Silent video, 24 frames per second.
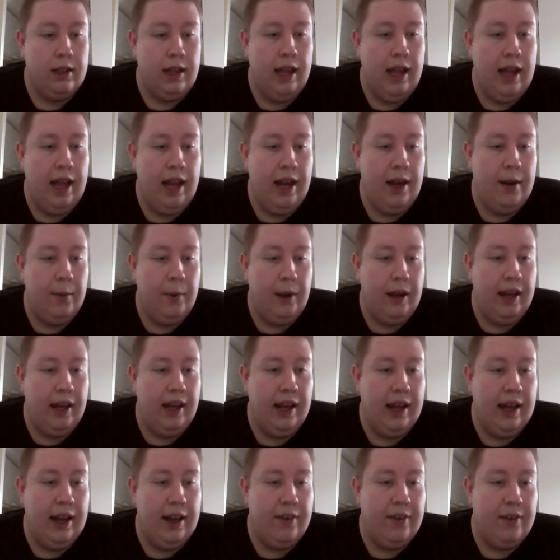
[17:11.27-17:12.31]
Then we
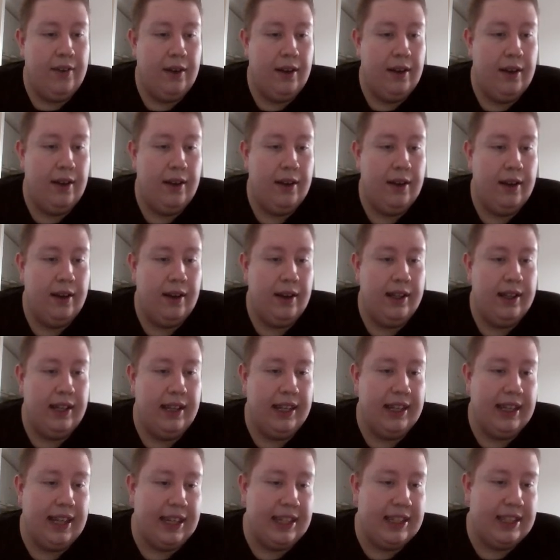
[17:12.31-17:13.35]
have, I
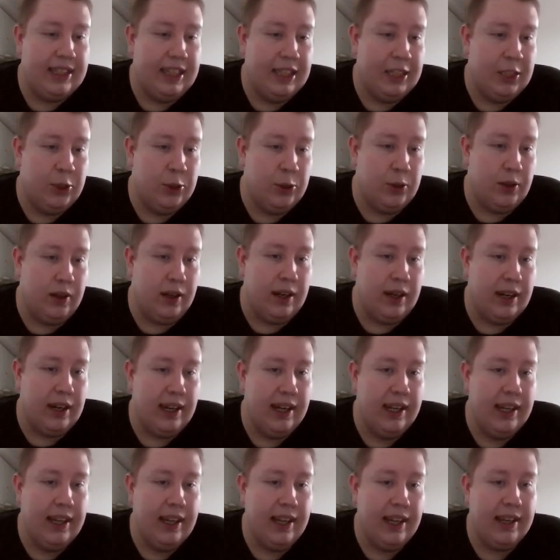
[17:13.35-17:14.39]
think it has Setsuko
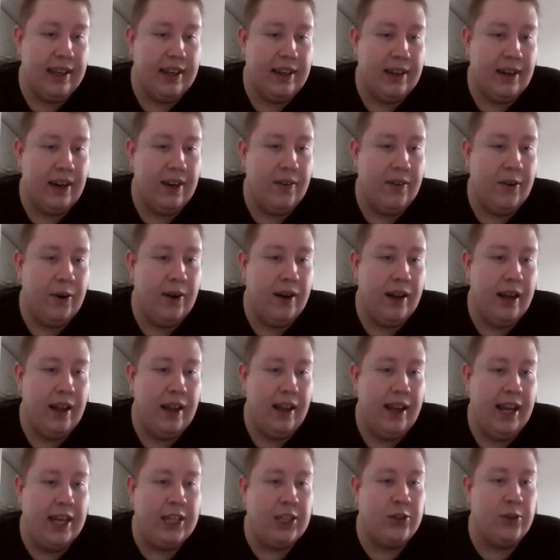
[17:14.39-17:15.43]
Hara in the cover.
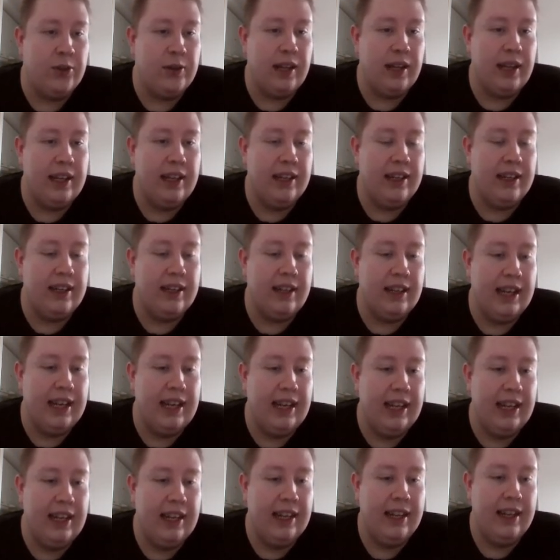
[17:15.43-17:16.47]
Here's to that young
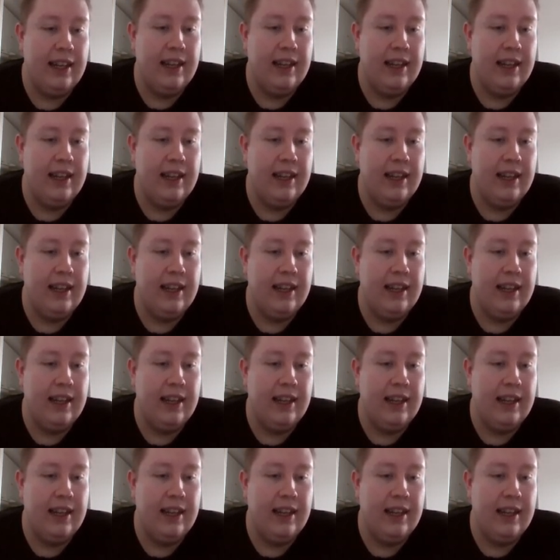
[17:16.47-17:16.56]
lady.